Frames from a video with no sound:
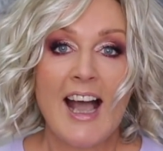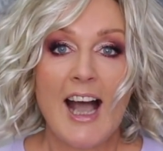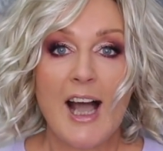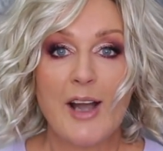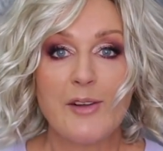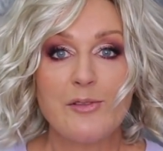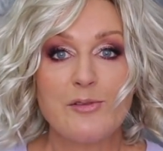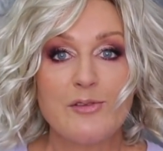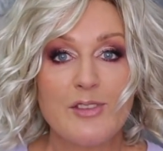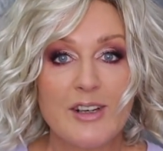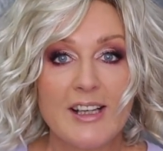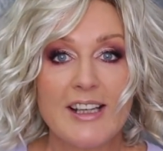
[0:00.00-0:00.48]

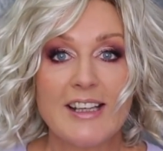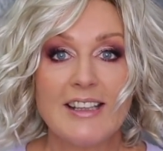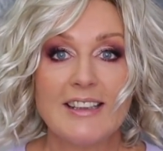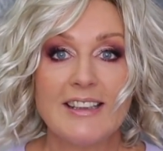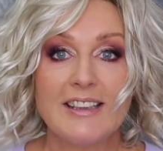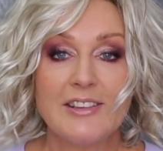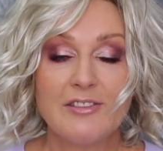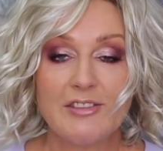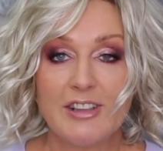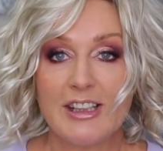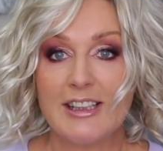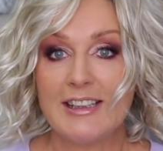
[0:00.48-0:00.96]
I
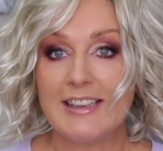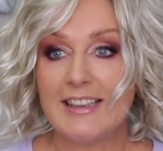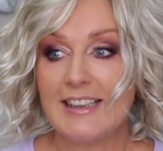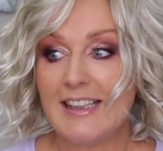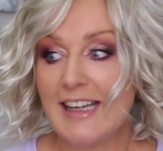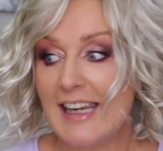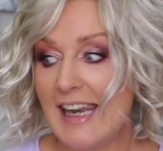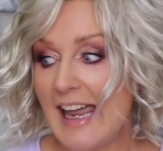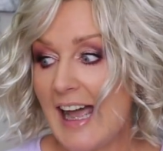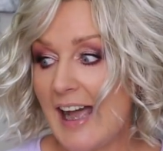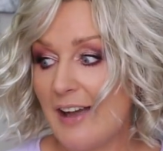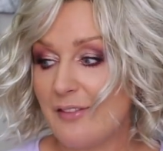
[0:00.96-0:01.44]
really, really
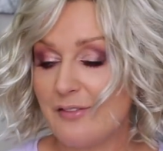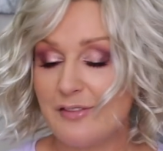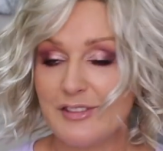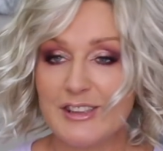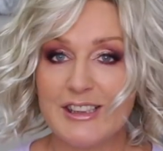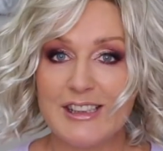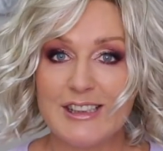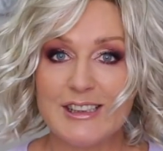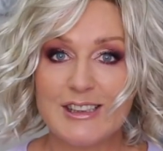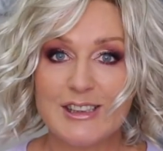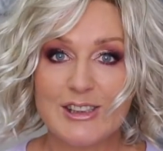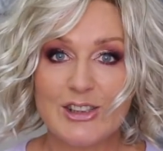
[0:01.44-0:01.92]
love
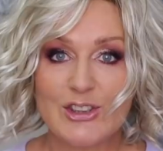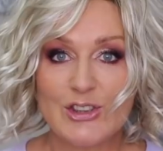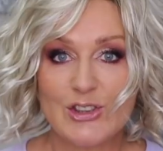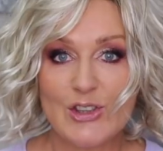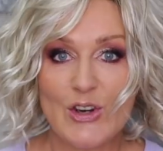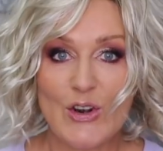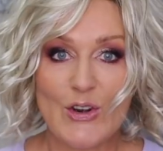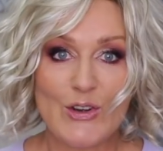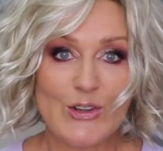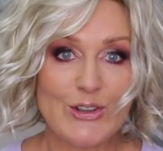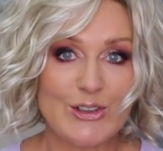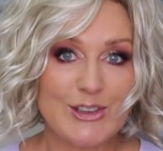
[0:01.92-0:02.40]
these
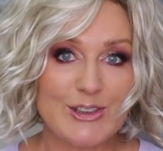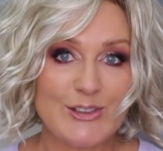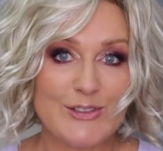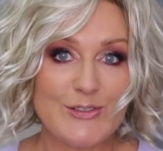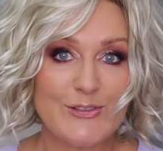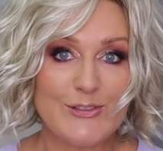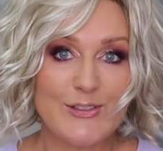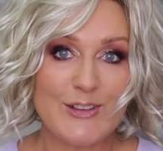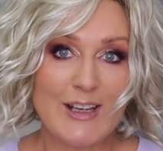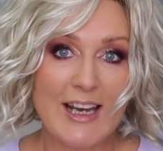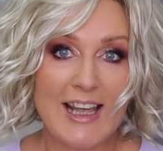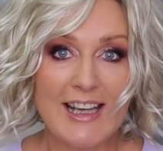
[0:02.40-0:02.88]
short,
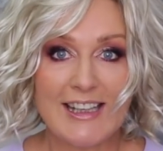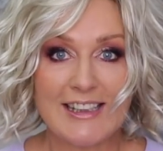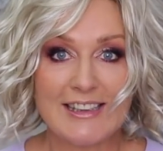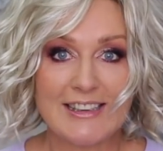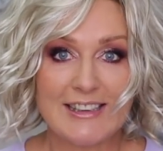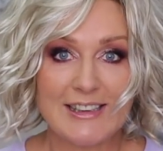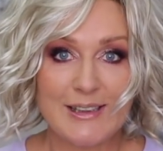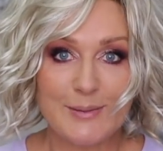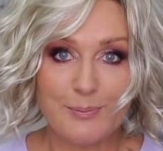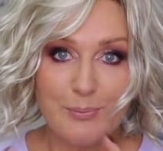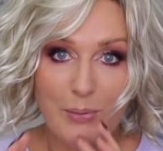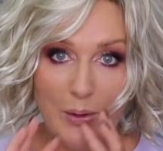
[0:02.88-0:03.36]

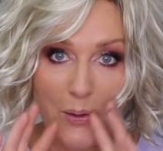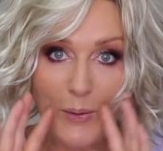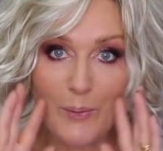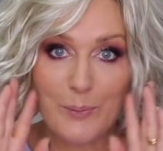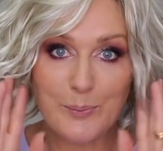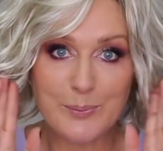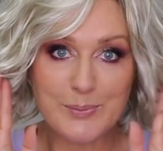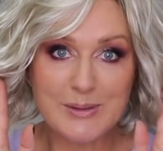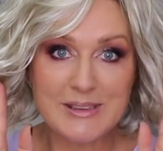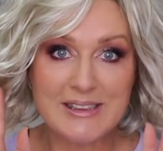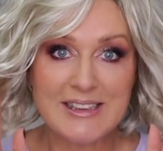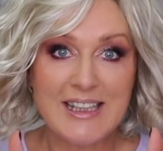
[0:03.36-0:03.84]
flirty
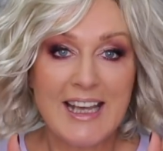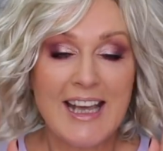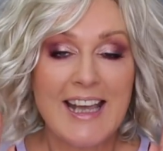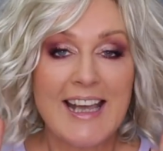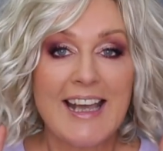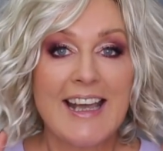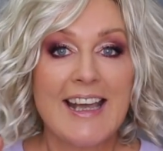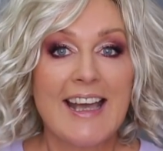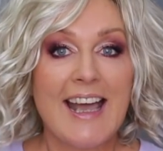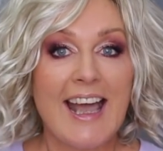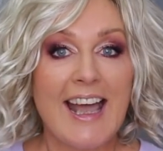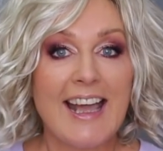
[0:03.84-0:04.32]
bobs.
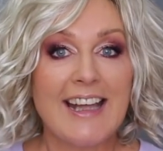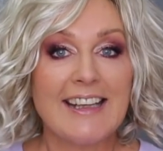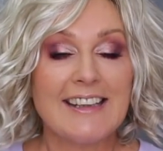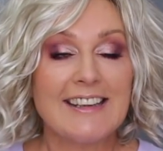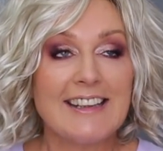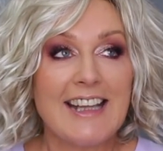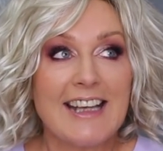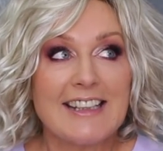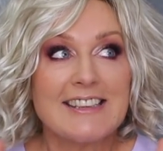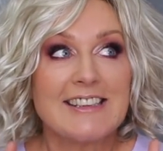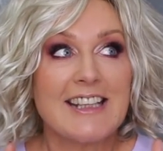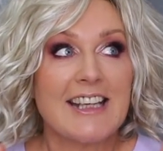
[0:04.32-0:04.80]

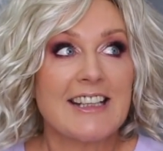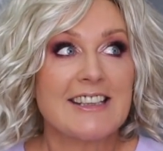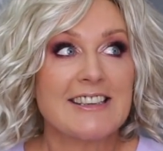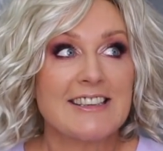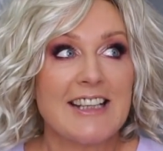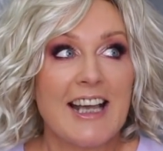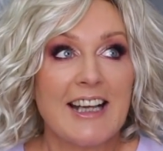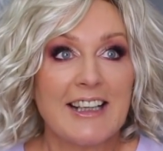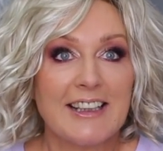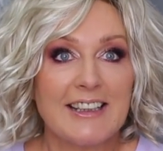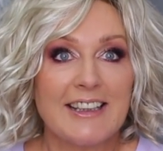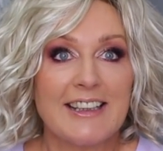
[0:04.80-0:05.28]
That's
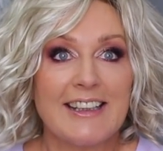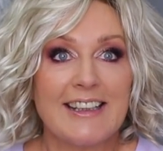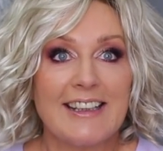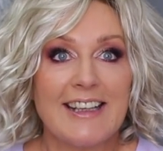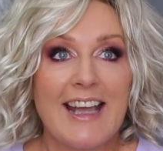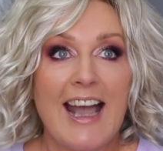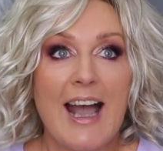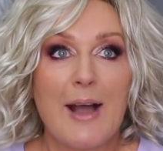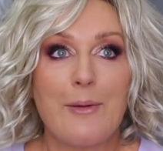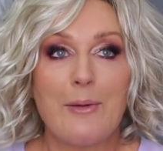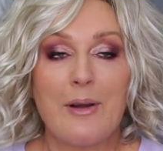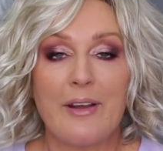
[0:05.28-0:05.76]

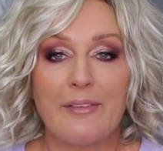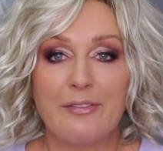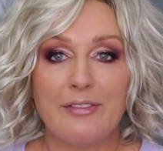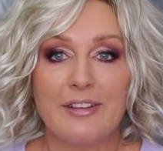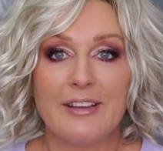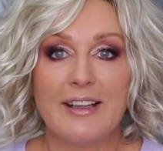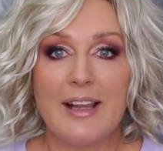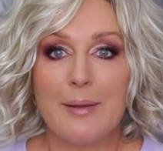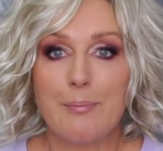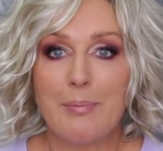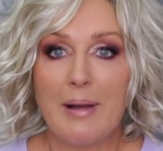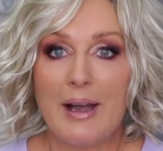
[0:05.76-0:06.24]
exactly how I
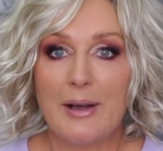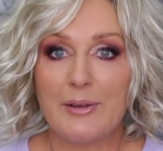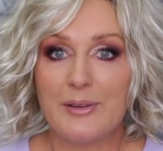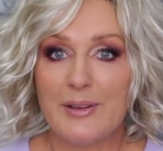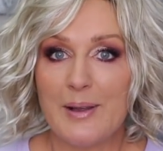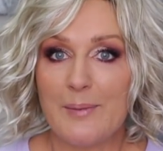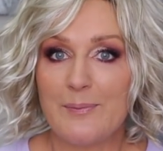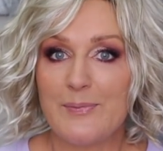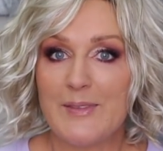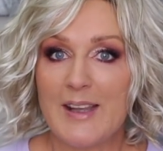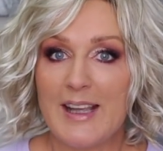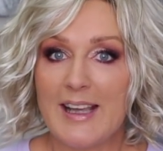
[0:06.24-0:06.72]
feel about
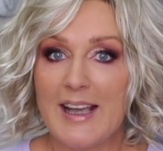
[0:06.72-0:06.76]
them.